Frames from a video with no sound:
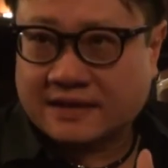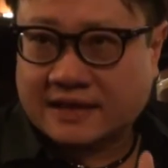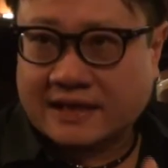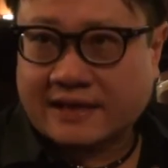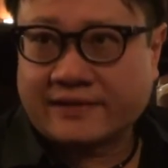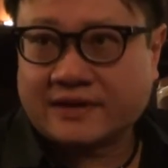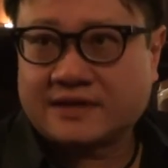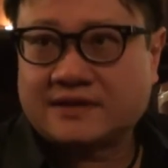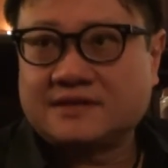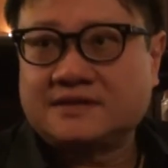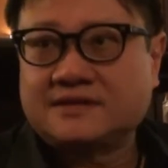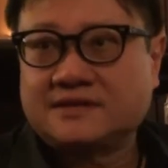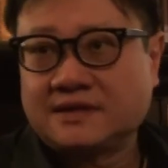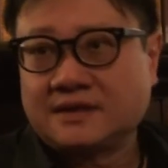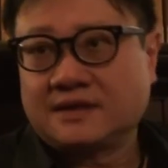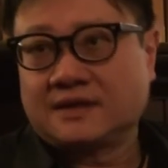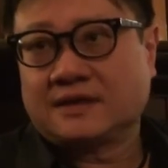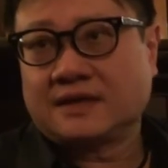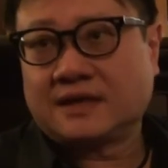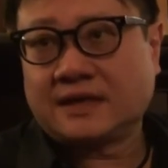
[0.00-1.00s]
characters
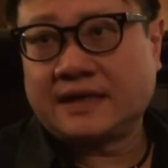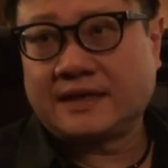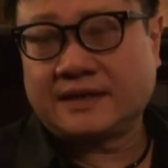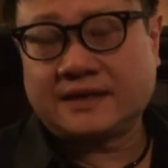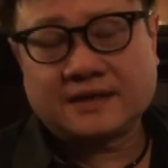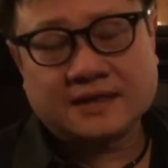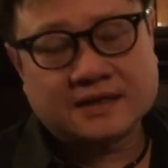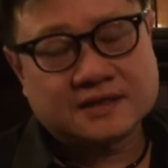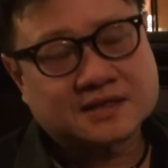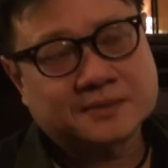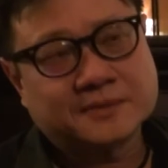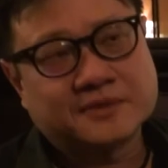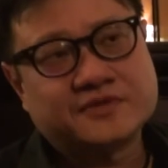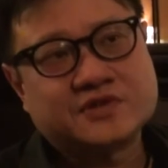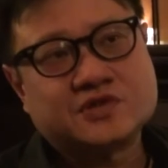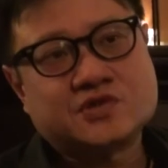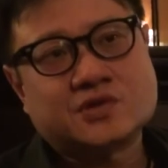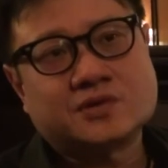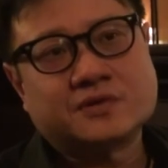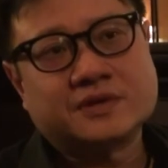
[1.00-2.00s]
in some of
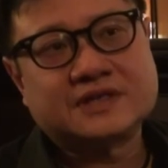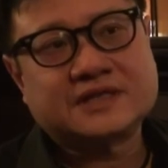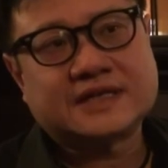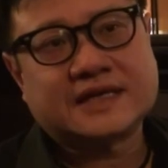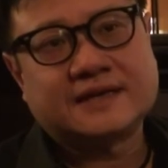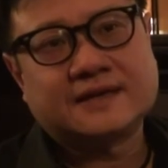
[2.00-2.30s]
his stories.